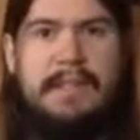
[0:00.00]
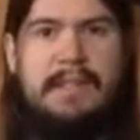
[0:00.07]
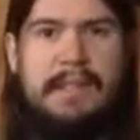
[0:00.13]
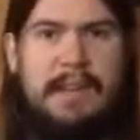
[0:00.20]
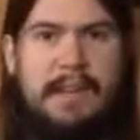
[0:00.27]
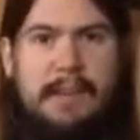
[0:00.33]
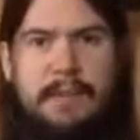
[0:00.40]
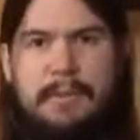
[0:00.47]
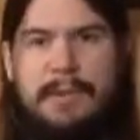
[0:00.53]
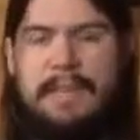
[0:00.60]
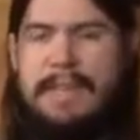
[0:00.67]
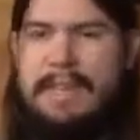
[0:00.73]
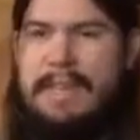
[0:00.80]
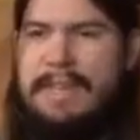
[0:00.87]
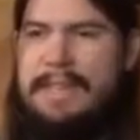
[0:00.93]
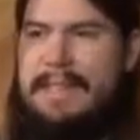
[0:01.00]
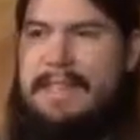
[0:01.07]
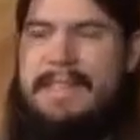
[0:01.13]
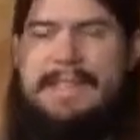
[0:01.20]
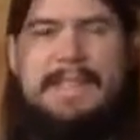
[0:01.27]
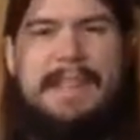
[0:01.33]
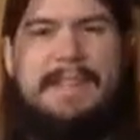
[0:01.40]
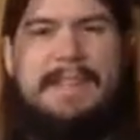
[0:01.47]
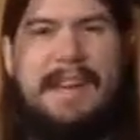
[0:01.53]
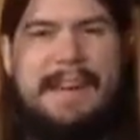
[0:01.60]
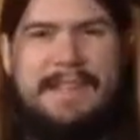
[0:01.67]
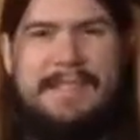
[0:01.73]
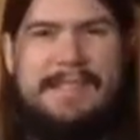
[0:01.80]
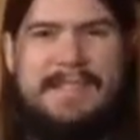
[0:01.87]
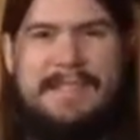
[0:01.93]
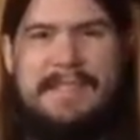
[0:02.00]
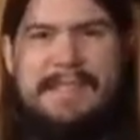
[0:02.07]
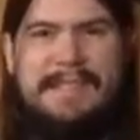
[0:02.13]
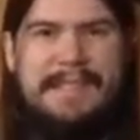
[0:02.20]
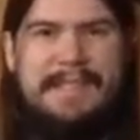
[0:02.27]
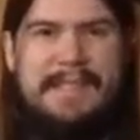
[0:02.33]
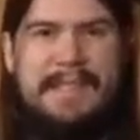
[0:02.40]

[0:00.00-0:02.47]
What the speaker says: You know, it still does.